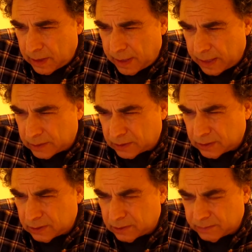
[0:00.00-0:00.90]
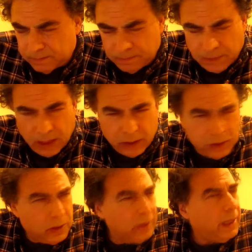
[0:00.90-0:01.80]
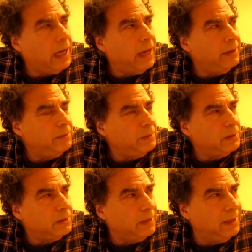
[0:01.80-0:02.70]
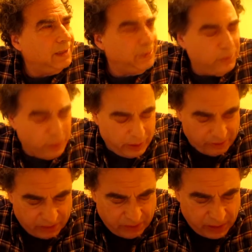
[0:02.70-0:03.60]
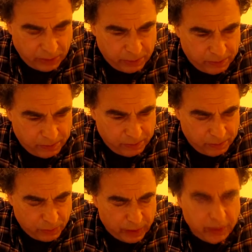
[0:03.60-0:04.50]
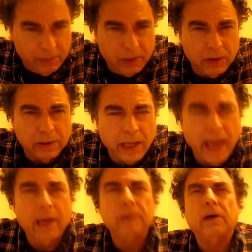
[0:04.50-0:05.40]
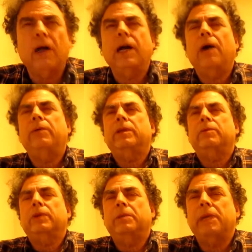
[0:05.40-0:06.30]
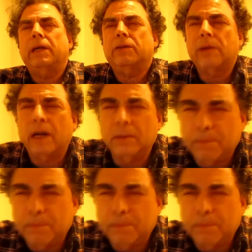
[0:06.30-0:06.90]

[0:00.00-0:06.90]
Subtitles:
And so I saw that I was really flea-ridden because I hung out with a really bad crowd.